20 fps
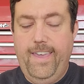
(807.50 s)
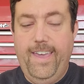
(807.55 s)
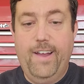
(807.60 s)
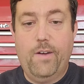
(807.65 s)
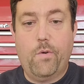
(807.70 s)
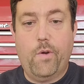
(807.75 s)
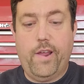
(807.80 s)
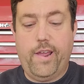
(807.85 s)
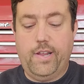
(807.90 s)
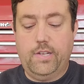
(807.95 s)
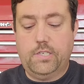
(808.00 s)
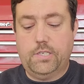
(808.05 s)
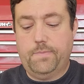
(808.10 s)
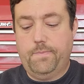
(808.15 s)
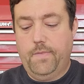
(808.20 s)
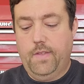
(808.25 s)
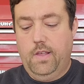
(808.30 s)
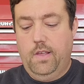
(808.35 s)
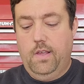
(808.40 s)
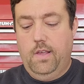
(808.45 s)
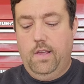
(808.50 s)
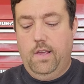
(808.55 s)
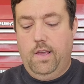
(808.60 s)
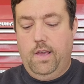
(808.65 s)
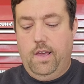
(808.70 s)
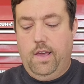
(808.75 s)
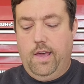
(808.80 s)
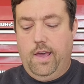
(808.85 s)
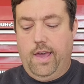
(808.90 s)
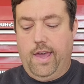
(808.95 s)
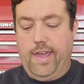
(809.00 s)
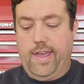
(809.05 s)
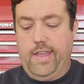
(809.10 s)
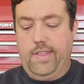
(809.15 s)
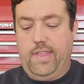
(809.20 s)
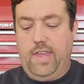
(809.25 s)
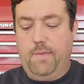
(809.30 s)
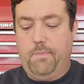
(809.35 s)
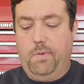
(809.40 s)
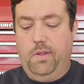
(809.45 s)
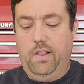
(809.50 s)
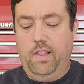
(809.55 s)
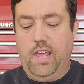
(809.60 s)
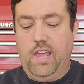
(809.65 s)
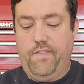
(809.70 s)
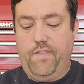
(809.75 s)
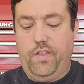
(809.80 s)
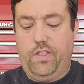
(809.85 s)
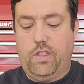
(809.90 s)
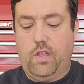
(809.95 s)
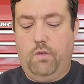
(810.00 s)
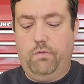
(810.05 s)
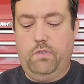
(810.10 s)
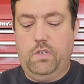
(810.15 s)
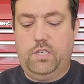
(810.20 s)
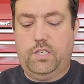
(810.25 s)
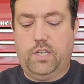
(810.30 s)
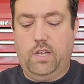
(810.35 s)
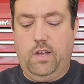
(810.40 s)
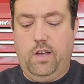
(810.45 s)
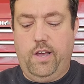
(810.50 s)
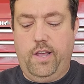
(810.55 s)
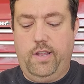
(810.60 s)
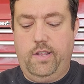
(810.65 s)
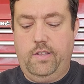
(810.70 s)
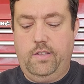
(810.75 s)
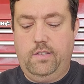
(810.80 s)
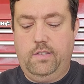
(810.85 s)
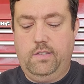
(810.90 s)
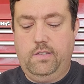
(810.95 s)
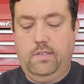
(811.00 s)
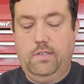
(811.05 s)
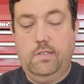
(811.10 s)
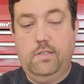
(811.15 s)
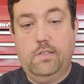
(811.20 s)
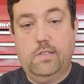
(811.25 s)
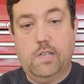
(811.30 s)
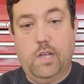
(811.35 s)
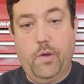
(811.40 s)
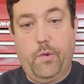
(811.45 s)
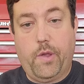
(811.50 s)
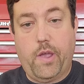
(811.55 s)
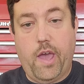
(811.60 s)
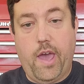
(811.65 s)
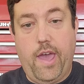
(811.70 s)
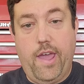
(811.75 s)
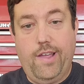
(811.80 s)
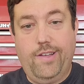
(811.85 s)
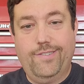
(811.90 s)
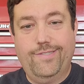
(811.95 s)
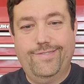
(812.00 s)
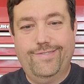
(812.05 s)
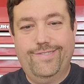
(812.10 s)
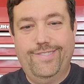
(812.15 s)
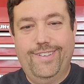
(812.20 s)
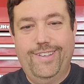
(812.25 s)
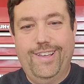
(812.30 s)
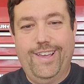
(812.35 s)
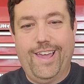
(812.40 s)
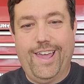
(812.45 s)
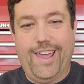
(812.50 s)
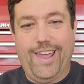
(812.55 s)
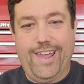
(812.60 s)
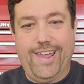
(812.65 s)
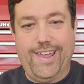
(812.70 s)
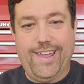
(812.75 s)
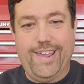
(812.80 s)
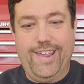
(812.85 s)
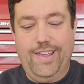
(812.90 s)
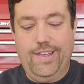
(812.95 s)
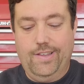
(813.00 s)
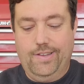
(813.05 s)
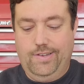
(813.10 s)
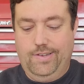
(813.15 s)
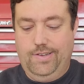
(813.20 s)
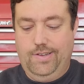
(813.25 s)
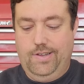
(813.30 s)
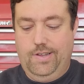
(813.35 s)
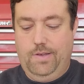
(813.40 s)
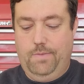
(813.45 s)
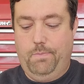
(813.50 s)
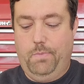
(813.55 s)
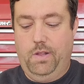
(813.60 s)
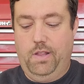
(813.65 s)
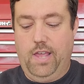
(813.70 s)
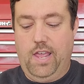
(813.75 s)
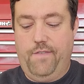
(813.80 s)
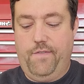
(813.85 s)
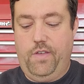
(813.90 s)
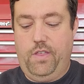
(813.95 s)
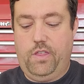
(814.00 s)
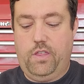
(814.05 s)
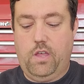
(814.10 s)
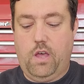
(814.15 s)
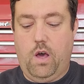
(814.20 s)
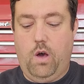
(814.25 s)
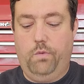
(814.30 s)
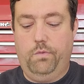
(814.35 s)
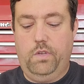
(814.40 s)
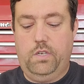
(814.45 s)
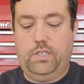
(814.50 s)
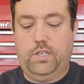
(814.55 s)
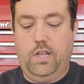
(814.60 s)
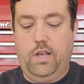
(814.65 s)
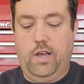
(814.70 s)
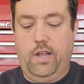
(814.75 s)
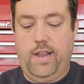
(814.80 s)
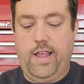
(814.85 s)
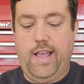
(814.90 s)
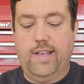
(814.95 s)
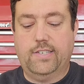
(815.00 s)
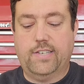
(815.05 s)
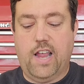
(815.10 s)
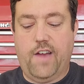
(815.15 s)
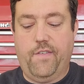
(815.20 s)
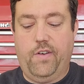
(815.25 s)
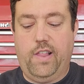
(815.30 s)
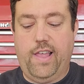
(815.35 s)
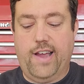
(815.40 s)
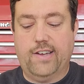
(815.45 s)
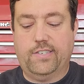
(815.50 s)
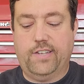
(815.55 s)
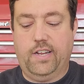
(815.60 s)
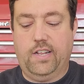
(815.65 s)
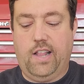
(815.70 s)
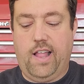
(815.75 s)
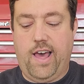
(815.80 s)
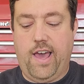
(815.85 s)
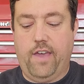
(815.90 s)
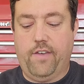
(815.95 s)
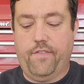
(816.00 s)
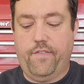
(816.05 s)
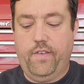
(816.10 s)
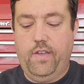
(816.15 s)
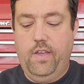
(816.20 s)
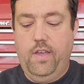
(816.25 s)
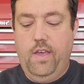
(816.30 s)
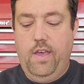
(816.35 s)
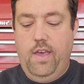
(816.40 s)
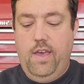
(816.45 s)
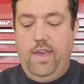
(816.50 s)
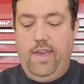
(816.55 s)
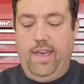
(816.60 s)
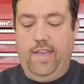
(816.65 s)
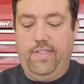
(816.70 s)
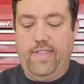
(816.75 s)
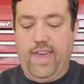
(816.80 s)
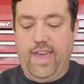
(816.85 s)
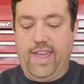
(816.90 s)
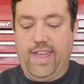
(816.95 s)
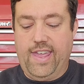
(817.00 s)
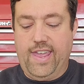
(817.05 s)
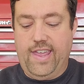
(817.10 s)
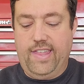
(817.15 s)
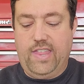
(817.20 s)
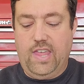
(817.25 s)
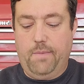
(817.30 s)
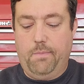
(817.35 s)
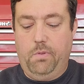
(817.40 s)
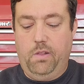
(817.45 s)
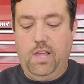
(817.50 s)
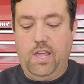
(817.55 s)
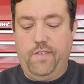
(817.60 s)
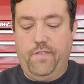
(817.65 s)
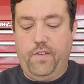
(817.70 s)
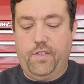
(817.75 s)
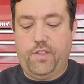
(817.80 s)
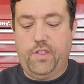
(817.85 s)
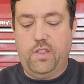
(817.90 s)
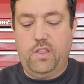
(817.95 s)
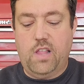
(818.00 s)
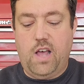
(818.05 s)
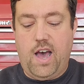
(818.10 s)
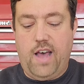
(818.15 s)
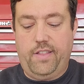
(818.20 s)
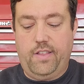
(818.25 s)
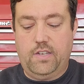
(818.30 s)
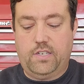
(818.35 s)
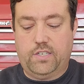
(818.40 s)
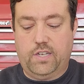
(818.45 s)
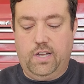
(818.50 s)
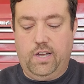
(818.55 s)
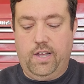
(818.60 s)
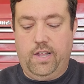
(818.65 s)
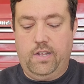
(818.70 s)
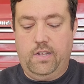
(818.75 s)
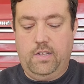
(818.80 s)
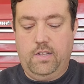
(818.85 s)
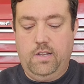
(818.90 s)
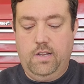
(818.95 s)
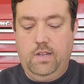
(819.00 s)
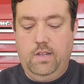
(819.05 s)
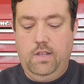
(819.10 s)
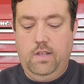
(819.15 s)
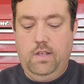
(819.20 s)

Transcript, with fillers: It reads, He that believeth on the Son, okay, he believeth on the Son has everlasting life. And that he that believeth not the Son